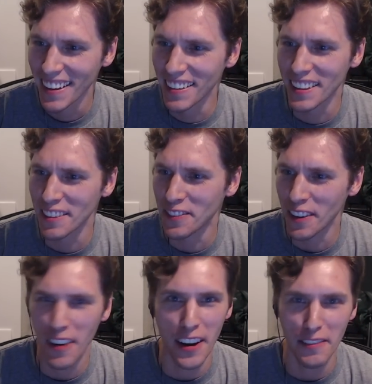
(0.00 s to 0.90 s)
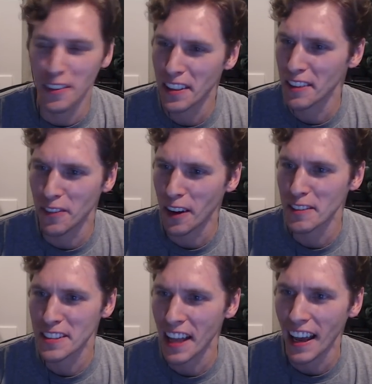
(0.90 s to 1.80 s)
what, the fuck? what, what the fuck
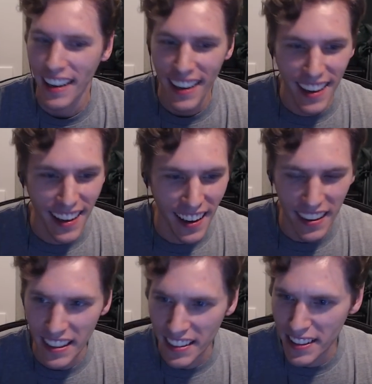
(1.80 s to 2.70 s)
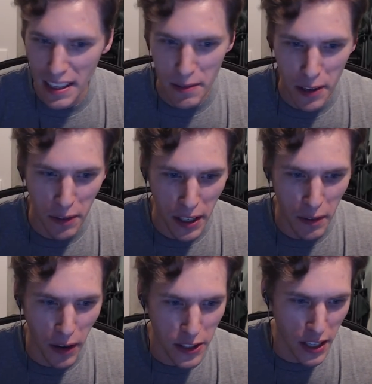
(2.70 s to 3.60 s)
was that? All right, let's keep going. We're gonna
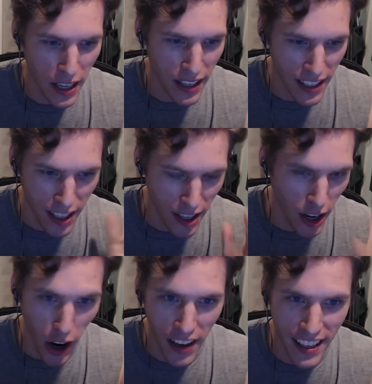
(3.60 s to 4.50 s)
watch uh, Kong,